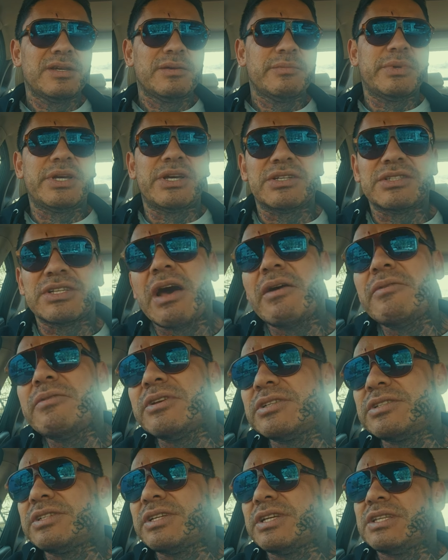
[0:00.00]
Because
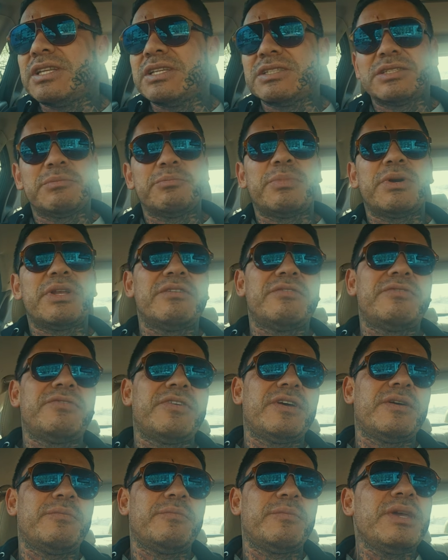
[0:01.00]
obviously it doesn't
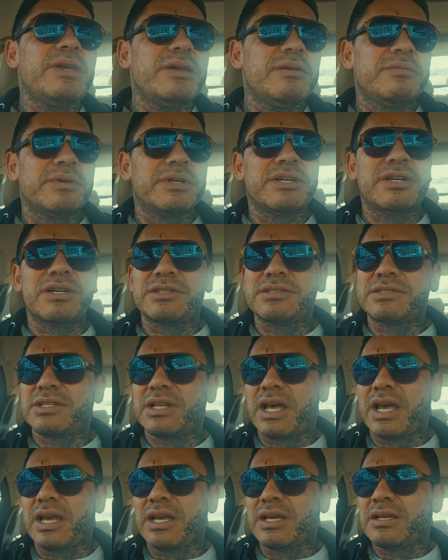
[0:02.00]
benefit me, because,
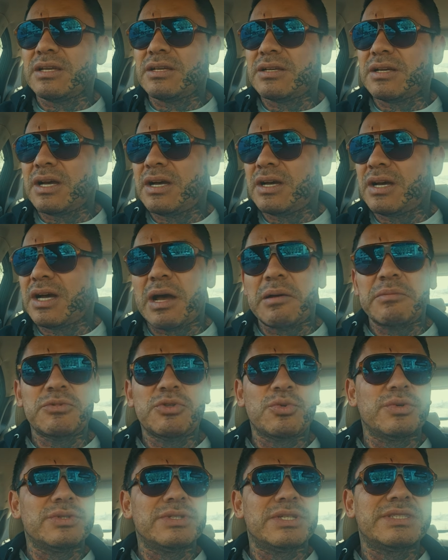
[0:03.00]
like, I'm
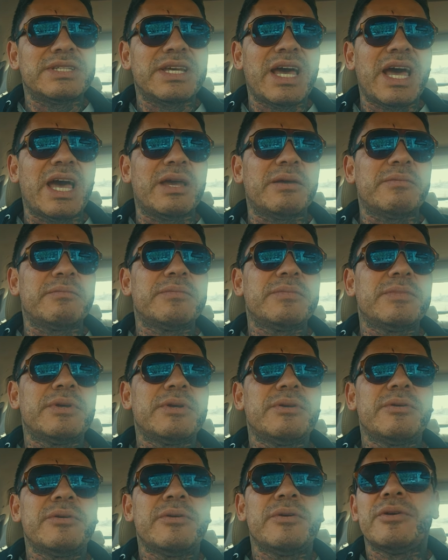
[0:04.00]
doing the time,
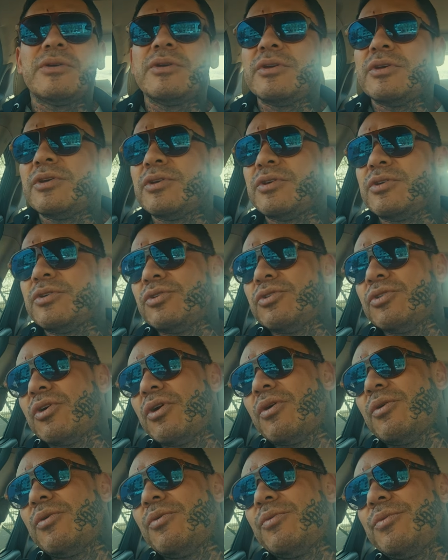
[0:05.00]
you
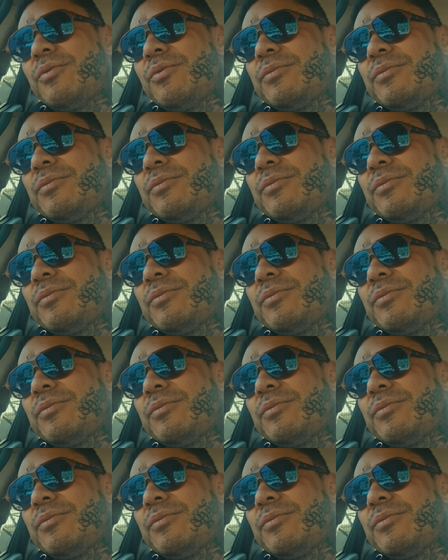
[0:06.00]
know.